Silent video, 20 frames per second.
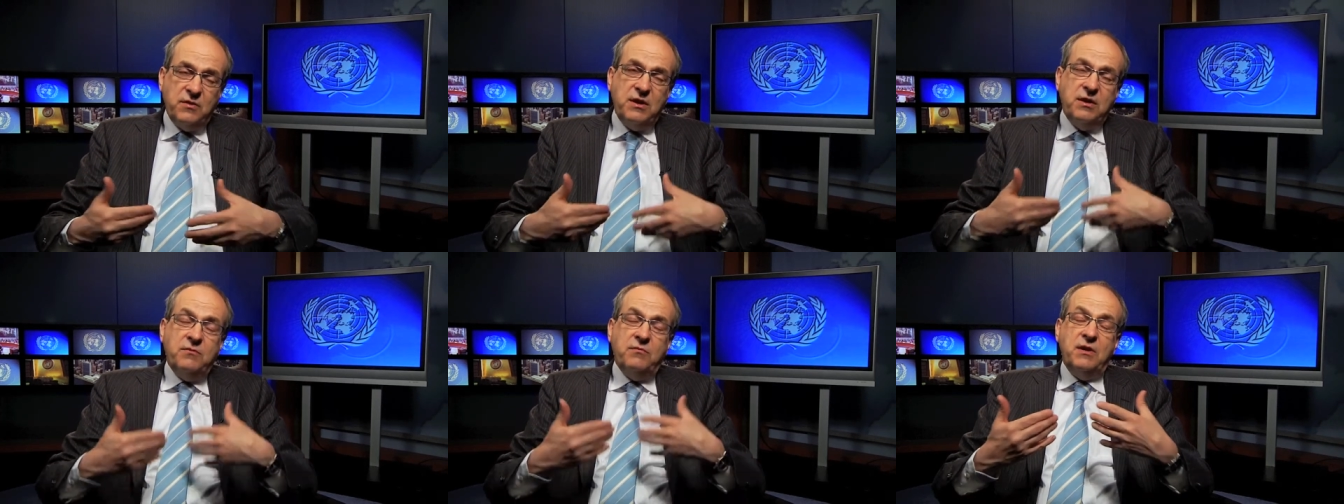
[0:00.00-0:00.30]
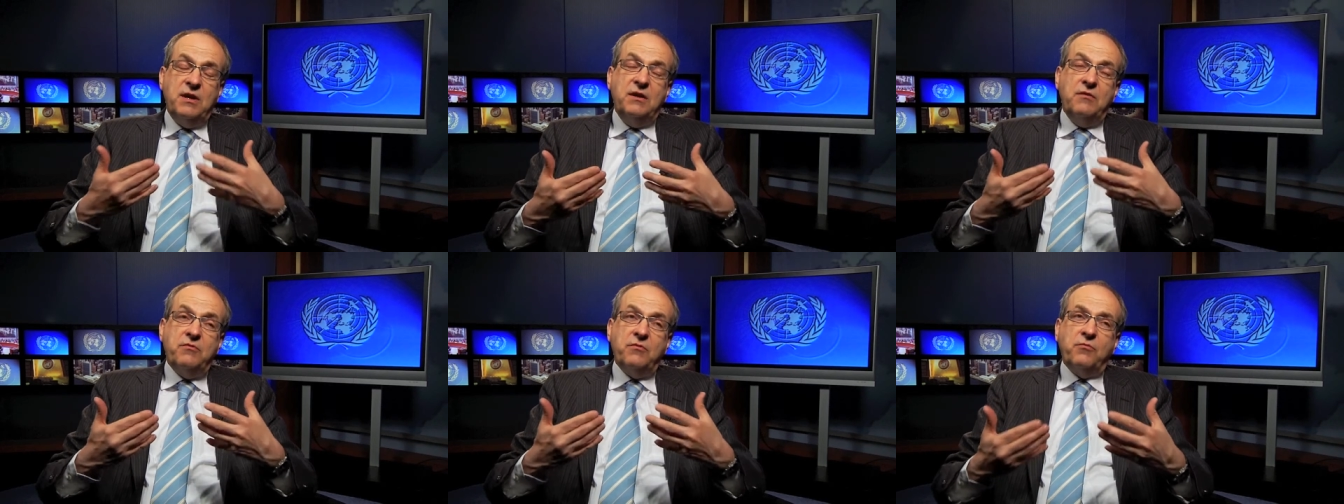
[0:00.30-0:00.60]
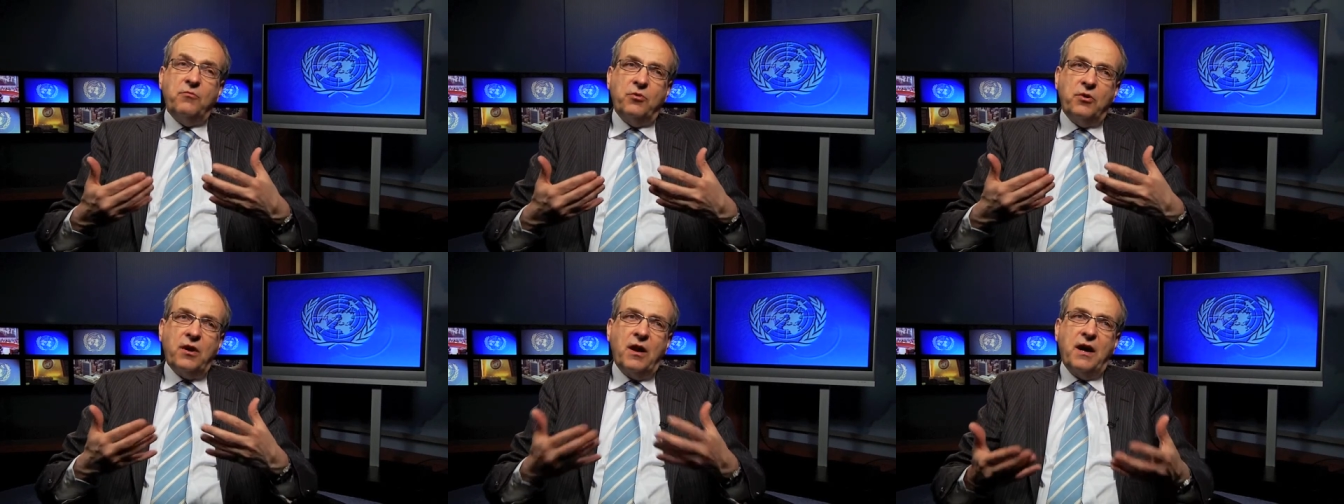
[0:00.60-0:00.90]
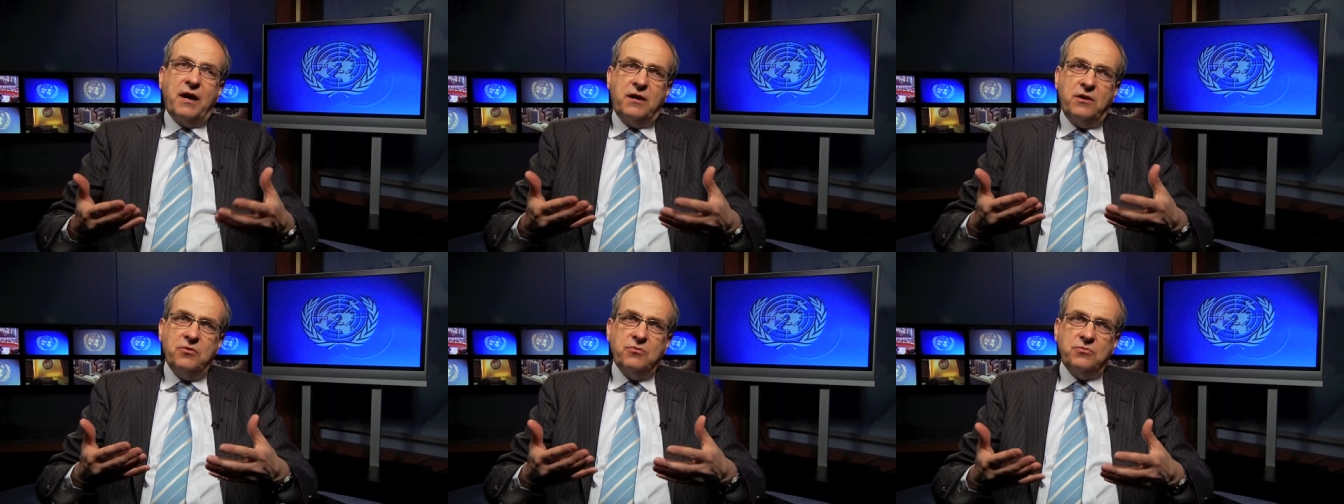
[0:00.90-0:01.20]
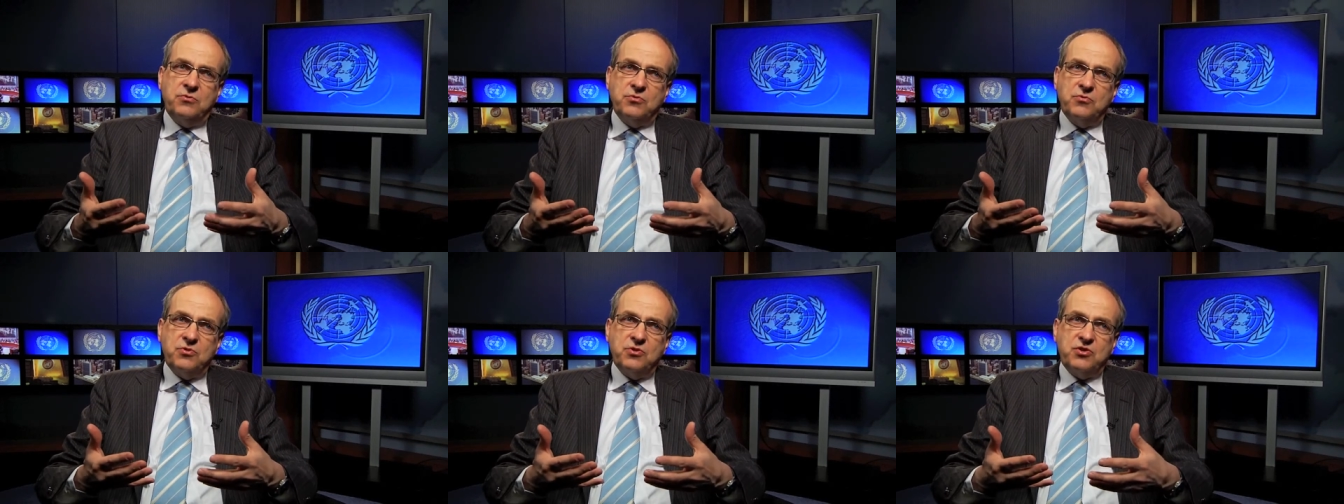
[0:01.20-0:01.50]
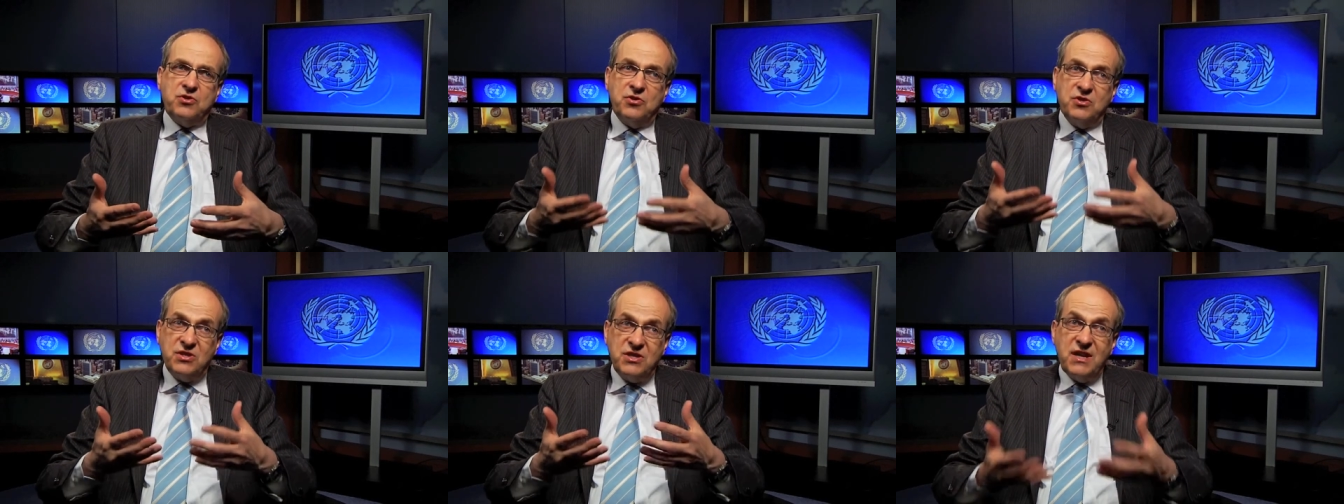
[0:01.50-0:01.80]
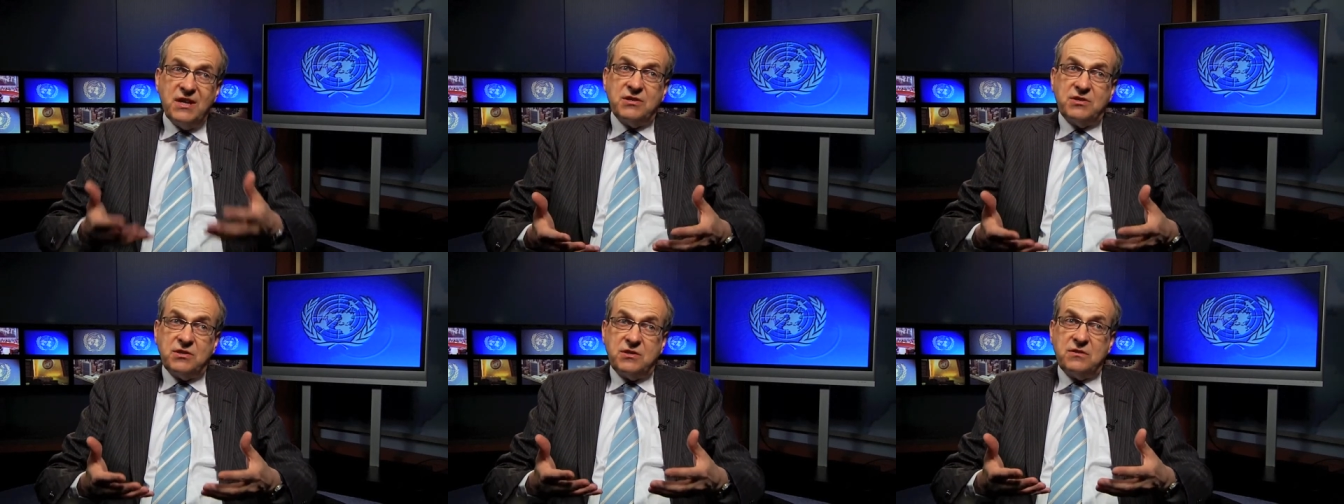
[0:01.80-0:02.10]
we even would like you to
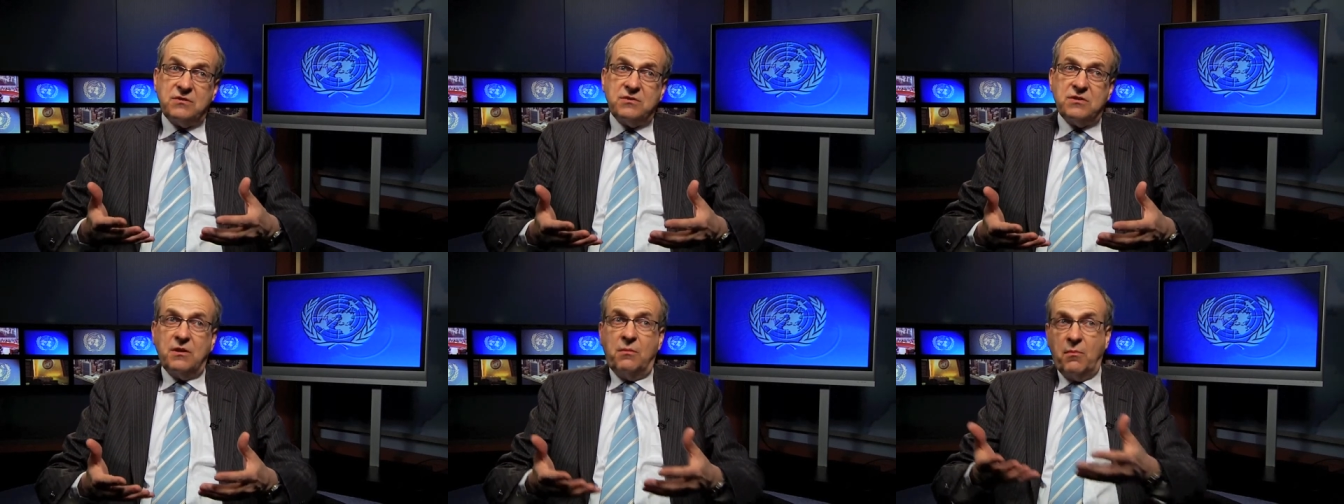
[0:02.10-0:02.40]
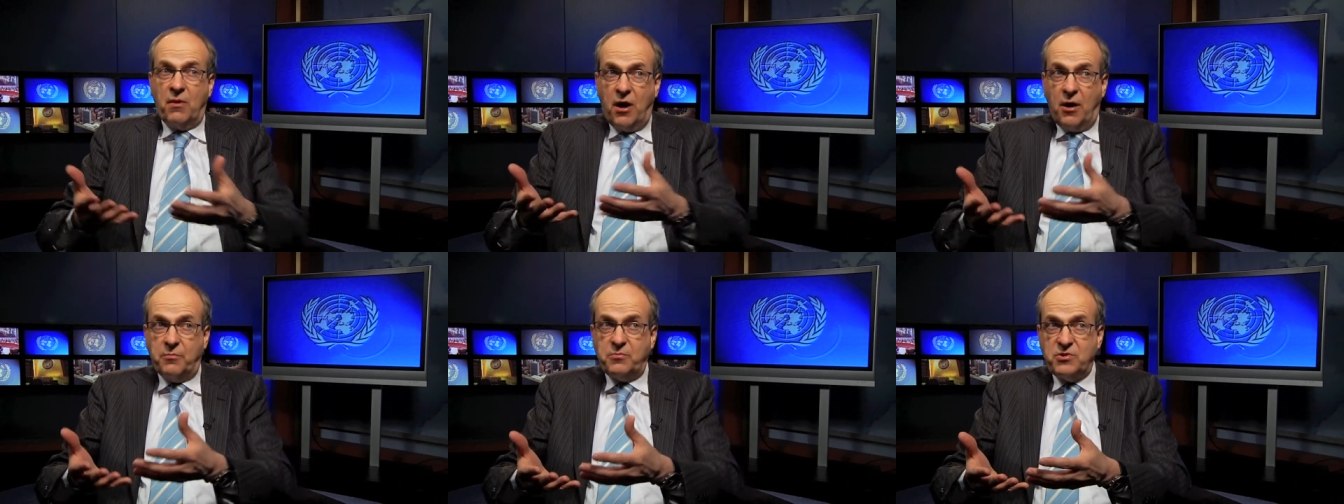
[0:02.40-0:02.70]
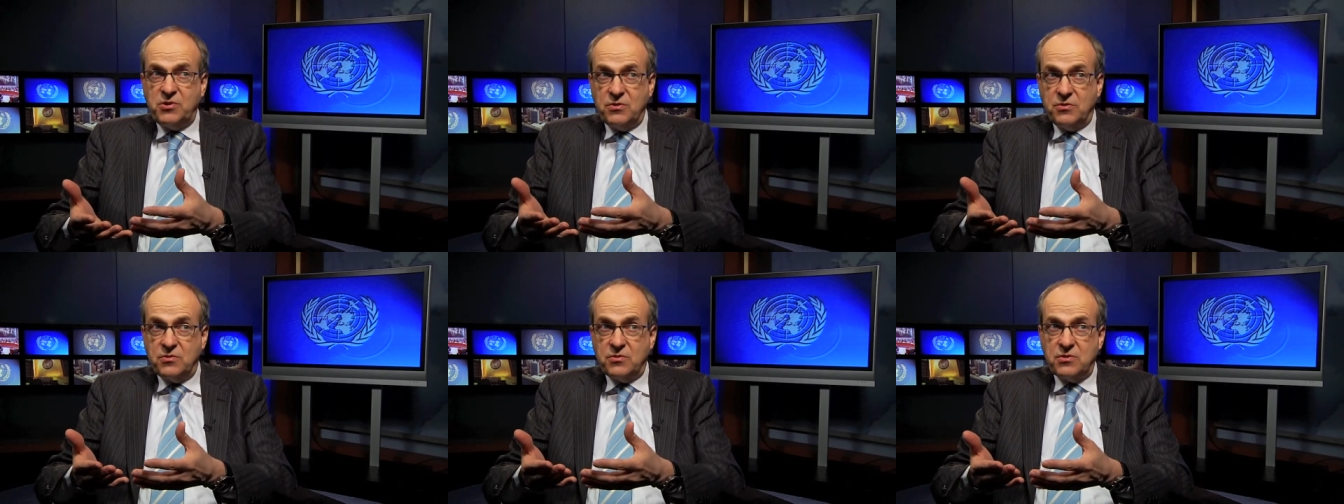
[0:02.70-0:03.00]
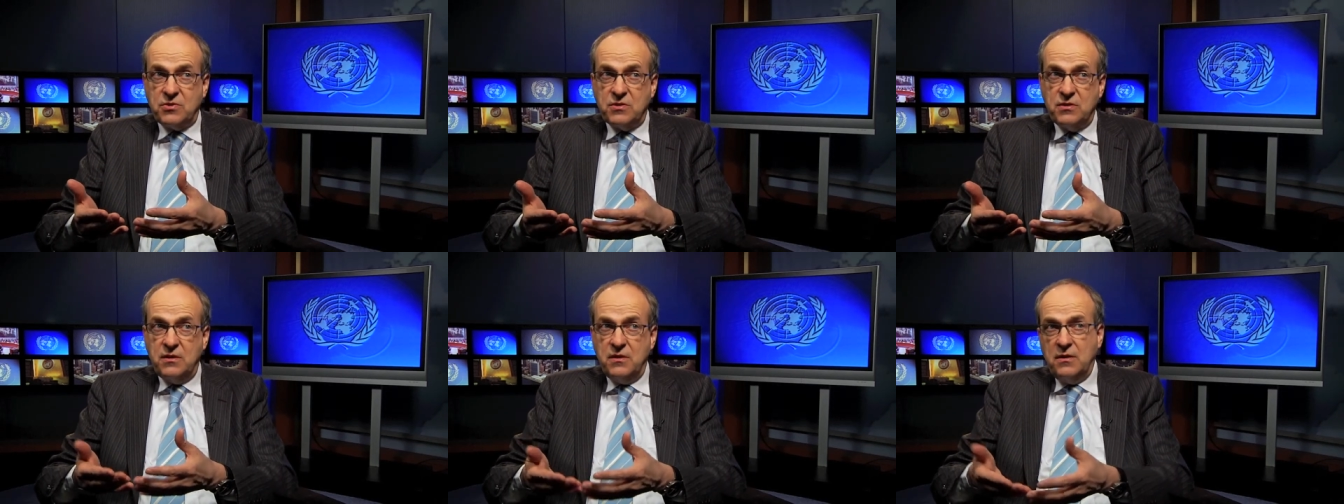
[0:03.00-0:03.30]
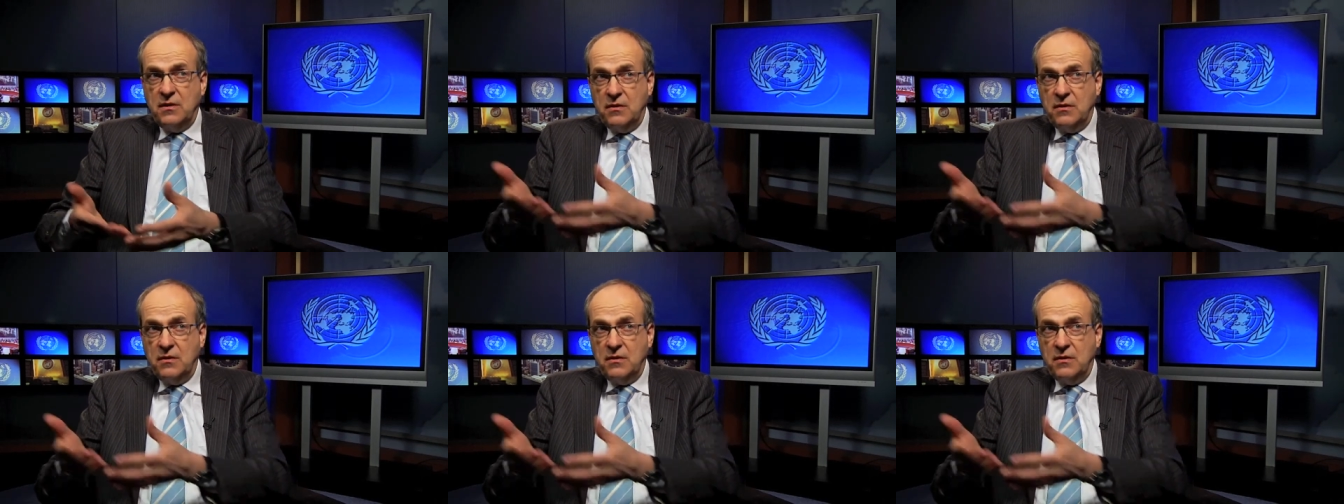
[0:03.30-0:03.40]
suggest some options